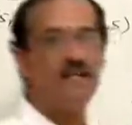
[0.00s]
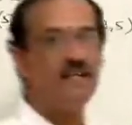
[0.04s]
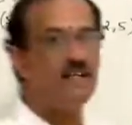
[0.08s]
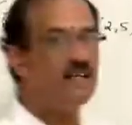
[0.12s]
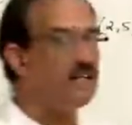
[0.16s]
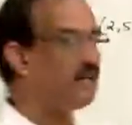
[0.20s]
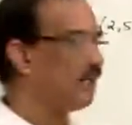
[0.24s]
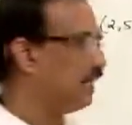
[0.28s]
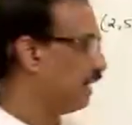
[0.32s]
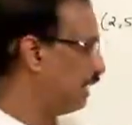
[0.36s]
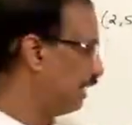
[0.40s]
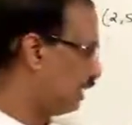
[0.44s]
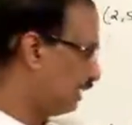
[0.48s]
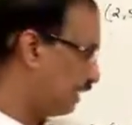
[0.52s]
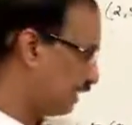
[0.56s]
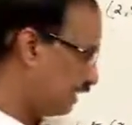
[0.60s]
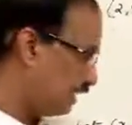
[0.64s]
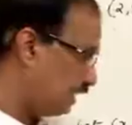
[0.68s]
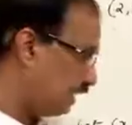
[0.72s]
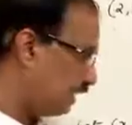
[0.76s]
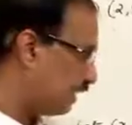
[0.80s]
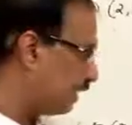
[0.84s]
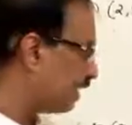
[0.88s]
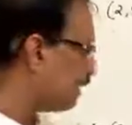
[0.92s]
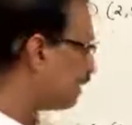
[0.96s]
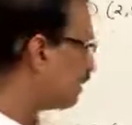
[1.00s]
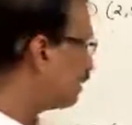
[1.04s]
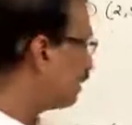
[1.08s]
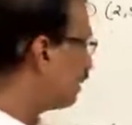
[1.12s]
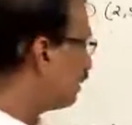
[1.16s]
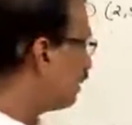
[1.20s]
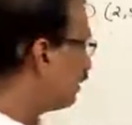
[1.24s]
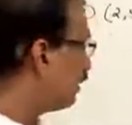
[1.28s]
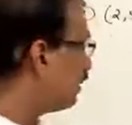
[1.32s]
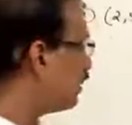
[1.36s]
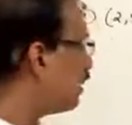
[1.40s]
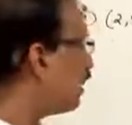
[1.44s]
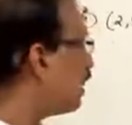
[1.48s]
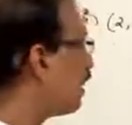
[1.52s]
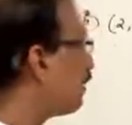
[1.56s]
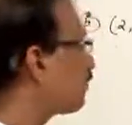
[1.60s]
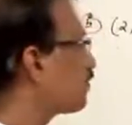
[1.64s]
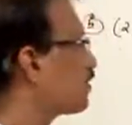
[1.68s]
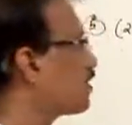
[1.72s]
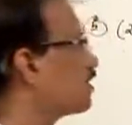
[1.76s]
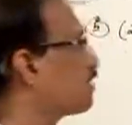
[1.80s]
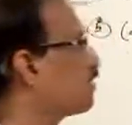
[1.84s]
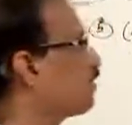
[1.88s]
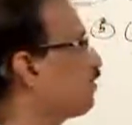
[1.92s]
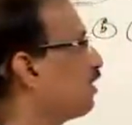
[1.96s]
A are the
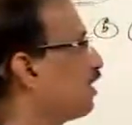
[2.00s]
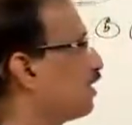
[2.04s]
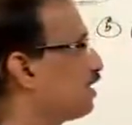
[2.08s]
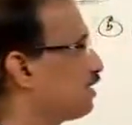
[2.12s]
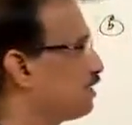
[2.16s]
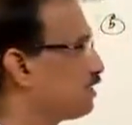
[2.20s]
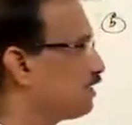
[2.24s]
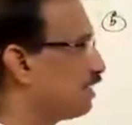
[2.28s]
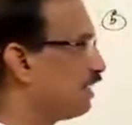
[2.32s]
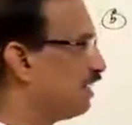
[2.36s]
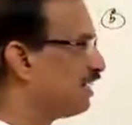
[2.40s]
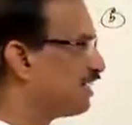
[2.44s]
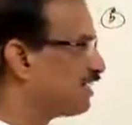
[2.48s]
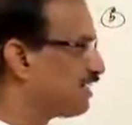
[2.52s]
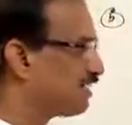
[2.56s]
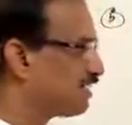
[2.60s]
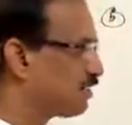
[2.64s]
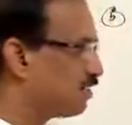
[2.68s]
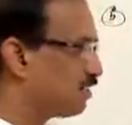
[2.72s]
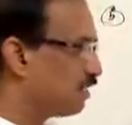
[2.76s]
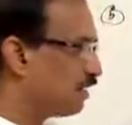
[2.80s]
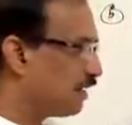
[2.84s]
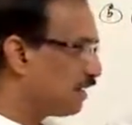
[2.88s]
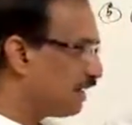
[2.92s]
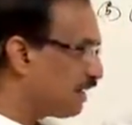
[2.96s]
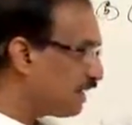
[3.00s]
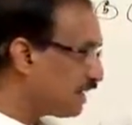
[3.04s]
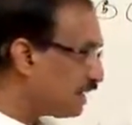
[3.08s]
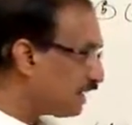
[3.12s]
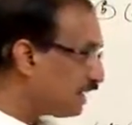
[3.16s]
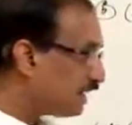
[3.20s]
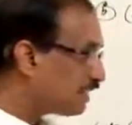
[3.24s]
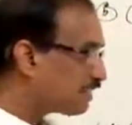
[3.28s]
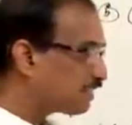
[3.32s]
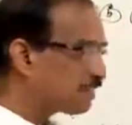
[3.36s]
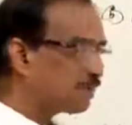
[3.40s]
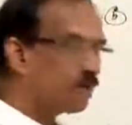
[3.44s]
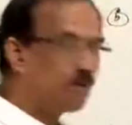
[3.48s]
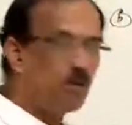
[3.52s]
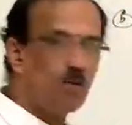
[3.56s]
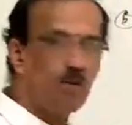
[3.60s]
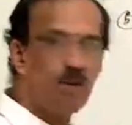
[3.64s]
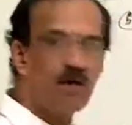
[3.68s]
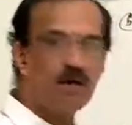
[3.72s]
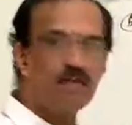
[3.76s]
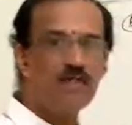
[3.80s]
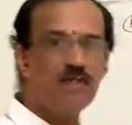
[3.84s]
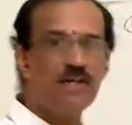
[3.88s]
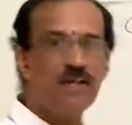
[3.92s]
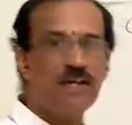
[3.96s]
options for us. Let us recollect what
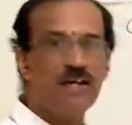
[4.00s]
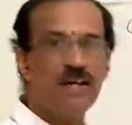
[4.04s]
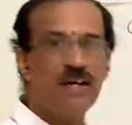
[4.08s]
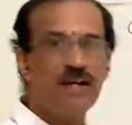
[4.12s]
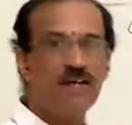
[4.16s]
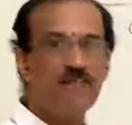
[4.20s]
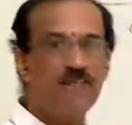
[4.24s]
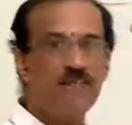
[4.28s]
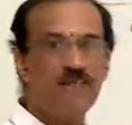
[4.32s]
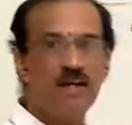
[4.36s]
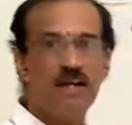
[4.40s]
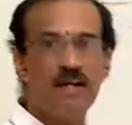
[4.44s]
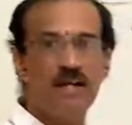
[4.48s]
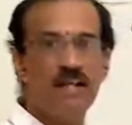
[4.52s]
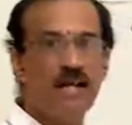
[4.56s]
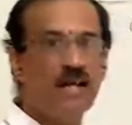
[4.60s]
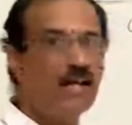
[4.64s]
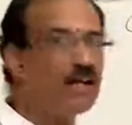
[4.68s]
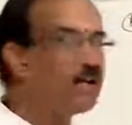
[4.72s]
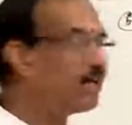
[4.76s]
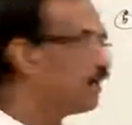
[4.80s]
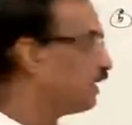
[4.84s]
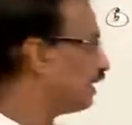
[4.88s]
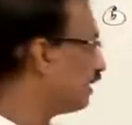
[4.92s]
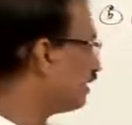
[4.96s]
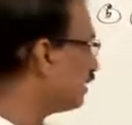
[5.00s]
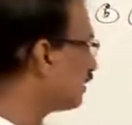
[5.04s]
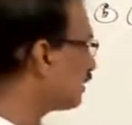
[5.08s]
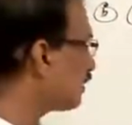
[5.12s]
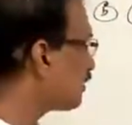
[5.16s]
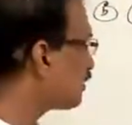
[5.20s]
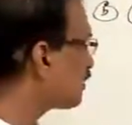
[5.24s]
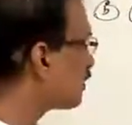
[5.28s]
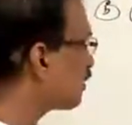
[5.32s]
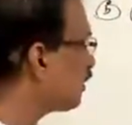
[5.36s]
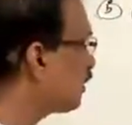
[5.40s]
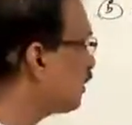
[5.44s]
we have done in this.